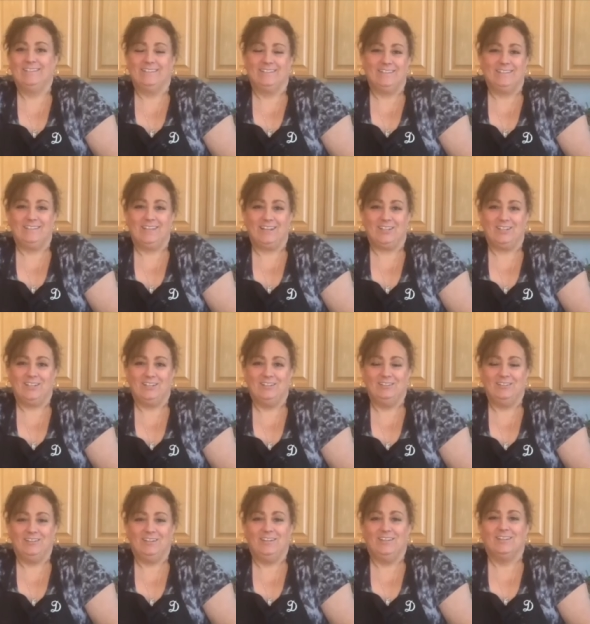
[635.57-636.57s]
Isn't that
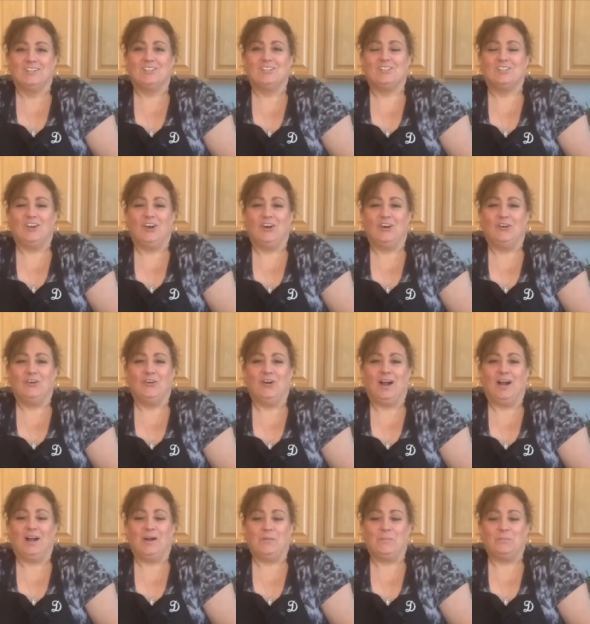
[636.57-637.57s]
cute?
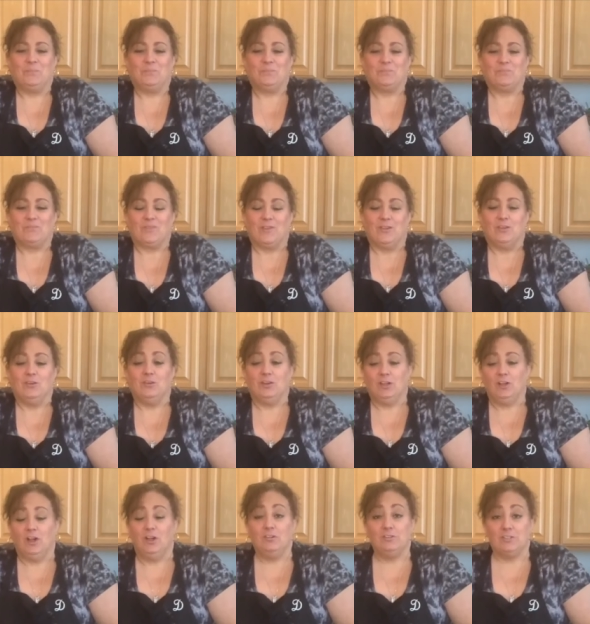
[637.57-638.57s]
So you
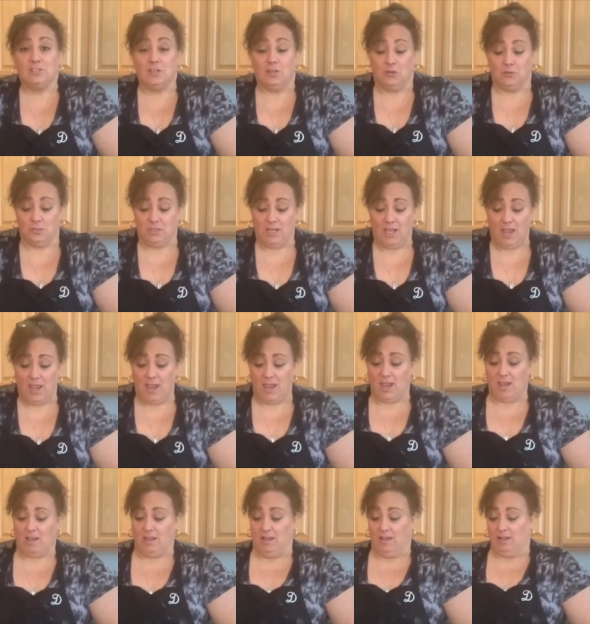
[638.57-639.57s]
can also
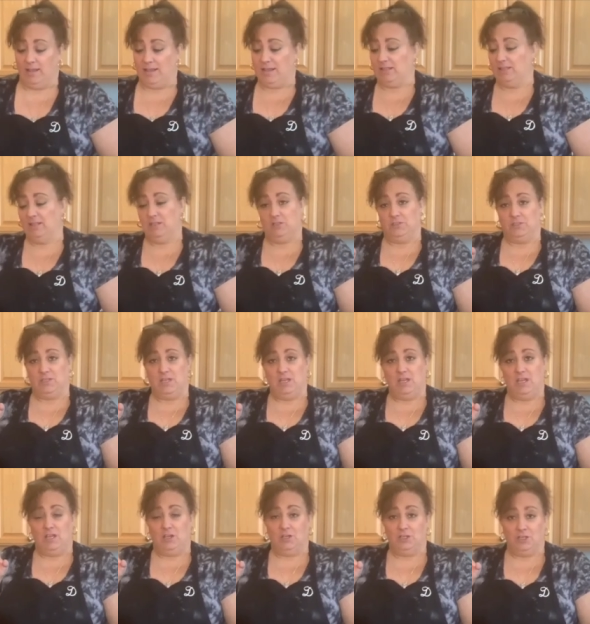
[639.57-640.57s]
take like little
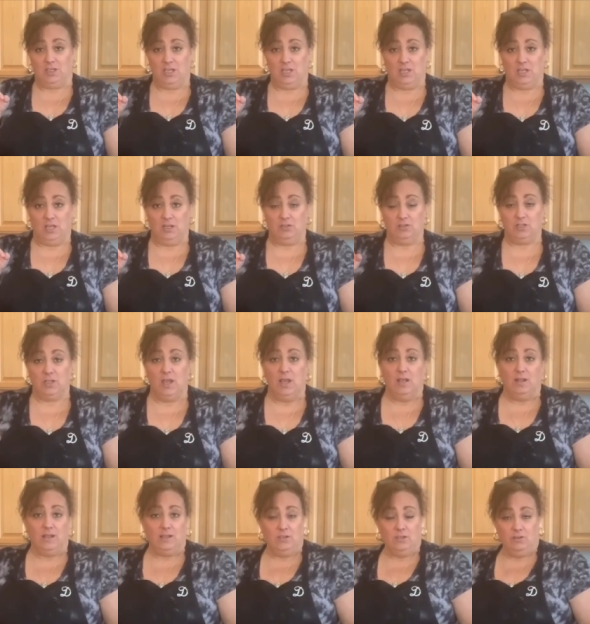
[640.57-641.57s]
teeny cookie cutters.
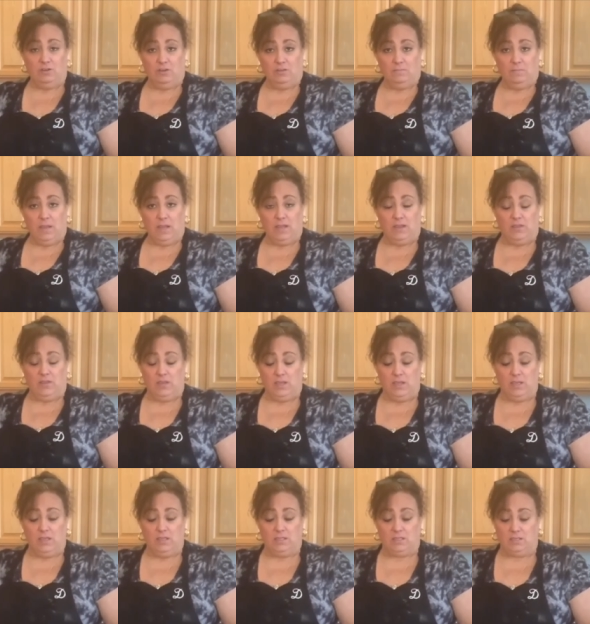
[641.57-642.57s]
Like you could make
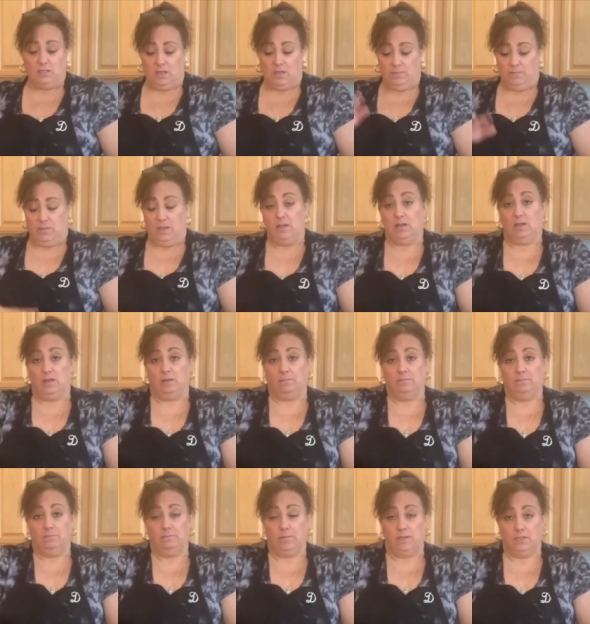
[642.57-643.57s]
these in
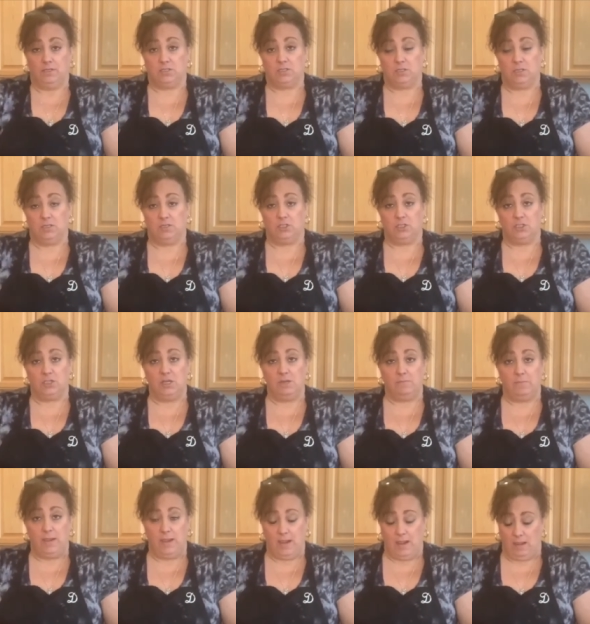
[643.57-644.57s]
a
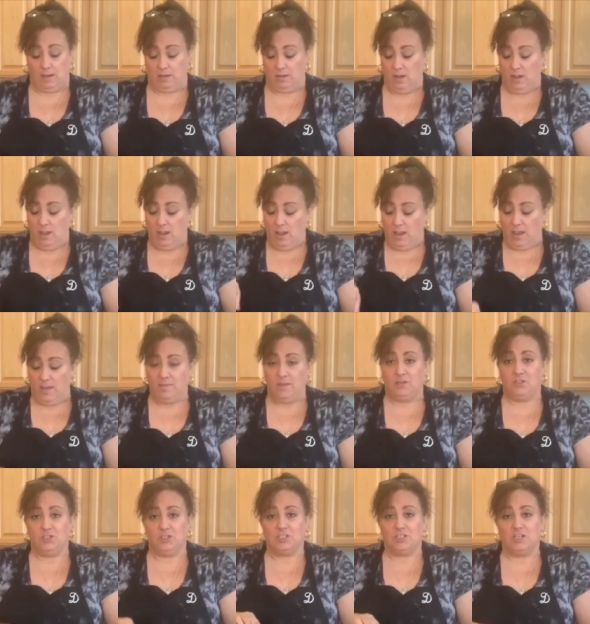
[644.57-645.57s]
sheet pan and
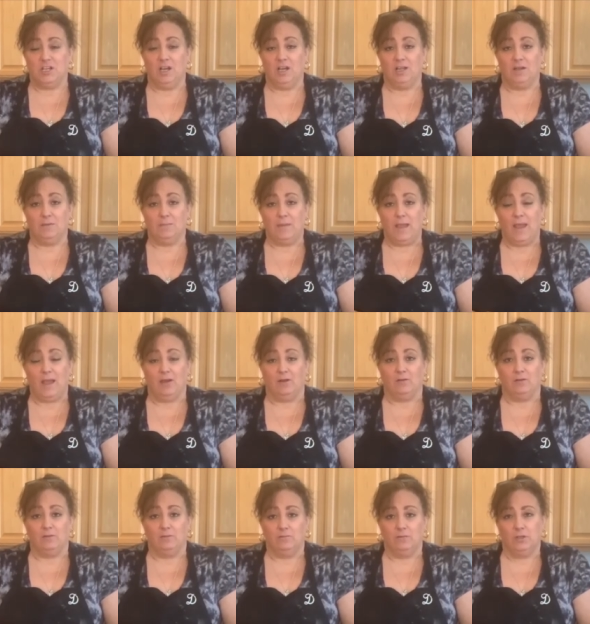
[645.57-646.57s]
then just cut them
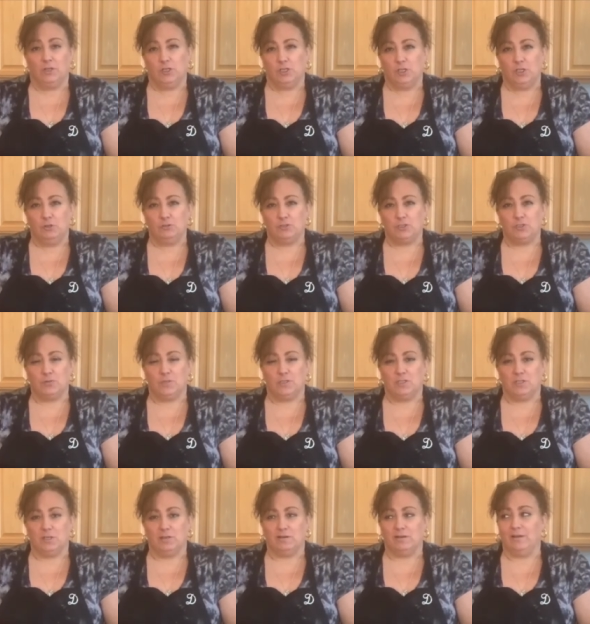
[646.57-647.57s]
out real close to
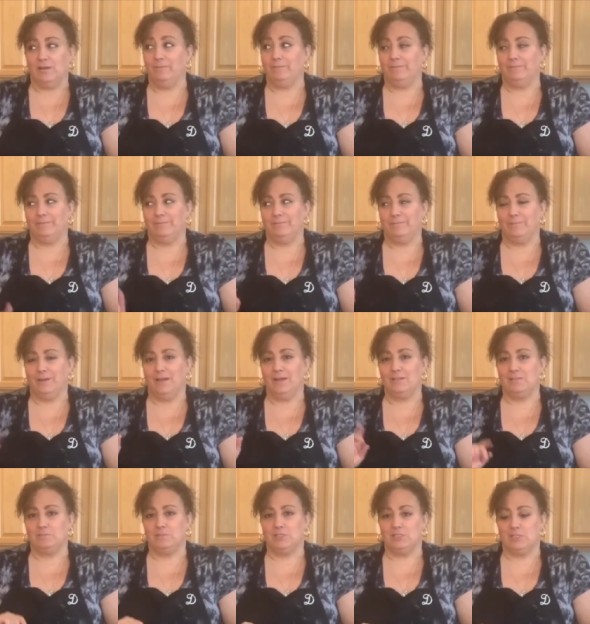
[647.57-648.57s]
each other. My
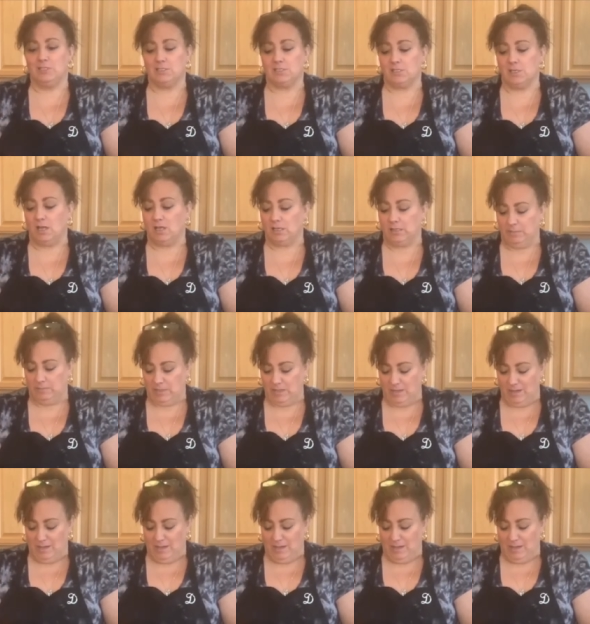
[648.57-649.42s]
ice machine's talking to me.